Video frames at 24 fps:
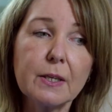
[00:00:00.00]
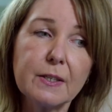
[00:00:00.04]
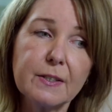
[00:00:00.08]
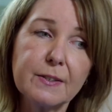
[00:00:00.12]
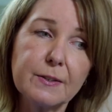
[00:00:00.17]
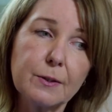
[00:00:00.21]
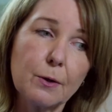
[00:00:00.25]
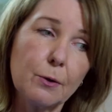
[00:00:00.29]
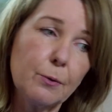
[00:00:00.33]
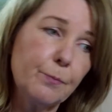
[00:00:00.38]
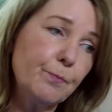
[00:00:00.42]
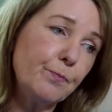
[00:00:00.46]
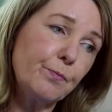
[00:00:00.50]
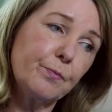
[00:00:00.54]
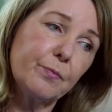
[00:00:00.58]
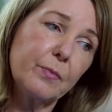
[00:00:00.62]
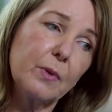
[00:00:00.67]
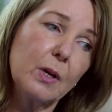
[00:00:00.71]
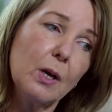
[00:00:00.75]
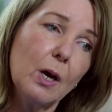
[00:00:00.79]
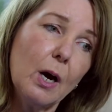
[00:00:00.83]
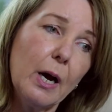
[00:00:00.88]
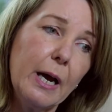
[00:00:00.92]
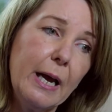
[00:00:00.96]
So
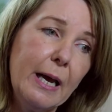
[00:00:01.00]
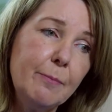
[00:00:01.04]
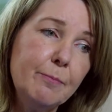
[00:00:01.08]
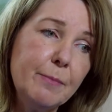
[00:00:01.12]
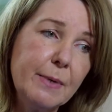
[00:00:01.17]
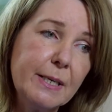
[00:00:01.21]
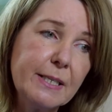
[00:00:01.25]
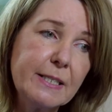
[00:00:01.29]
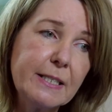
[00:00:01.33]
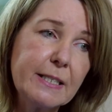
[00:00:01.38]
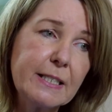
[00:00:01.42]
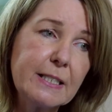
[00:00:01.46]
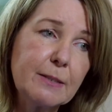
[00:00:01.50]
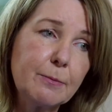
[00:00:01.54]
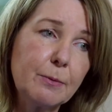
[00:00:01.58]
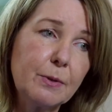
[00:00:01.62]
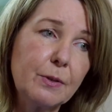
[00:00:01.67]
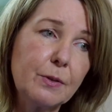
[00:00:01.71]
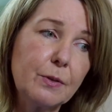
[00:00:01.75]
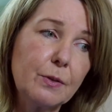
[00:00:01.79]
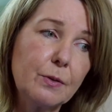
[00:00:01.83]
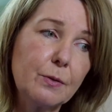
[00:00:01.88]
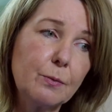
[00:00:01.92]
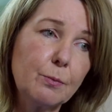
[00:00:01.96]
I had meetings
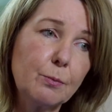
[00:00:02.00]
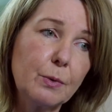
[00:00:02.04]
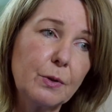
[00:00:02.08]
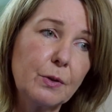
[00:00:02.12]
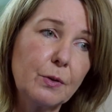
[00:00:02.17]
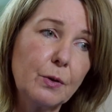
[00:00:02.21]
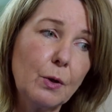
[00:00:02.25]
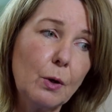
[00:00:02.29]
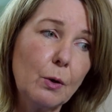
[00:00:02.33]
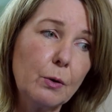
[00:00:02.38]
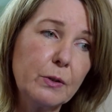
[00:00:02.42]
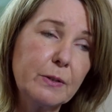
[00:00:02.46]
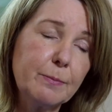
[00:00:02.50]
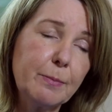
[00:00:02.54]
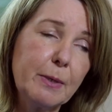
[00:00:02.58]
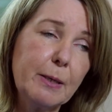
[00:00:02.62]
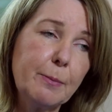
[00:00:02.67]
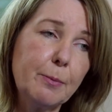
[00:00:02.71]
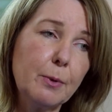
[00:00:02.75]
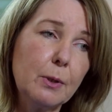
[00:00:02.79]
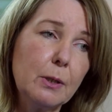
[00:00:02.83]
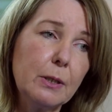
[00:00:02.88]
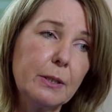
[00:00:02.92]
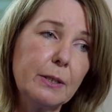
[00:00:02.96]
with those
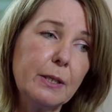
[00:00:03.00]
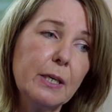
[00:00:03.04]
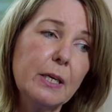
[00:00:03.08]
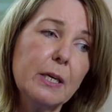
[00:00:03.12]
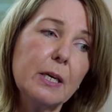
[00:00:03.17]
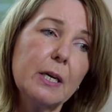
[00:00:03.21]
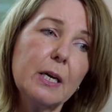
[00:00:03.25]
people, and